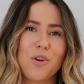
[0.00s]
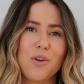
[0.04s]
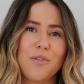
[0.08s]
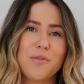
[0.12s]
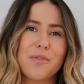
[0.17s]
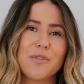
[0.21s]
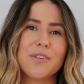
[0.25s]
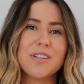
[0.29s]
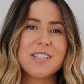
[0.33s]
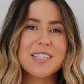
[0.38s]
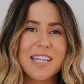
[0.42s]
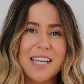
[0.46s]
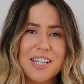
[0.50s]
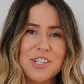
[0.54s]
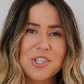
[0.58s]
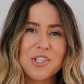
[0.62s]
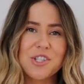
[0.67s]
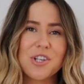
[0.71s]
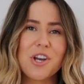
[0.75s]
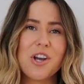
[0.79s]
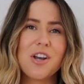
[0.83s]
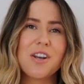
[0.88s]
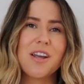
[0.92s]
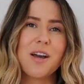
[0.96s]
go for a
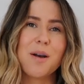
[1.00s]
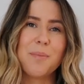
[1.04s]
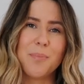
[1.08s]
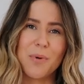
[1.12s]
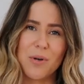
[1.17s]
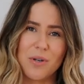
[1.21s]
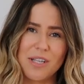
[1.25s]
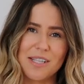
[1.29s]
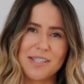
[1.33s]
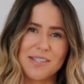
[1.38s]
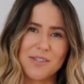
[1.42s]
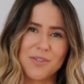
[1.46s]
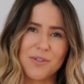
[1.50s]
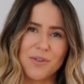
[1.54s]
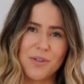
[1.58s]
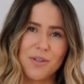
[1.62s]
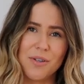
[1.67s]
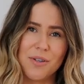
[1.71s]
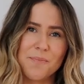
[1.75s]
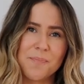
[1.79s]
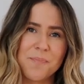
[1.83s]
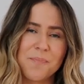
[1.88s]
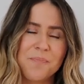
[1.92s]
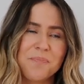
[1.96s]
t-shirt, a
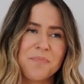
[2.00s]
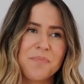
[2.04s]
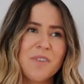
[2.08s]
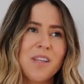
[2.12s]
bodysuit?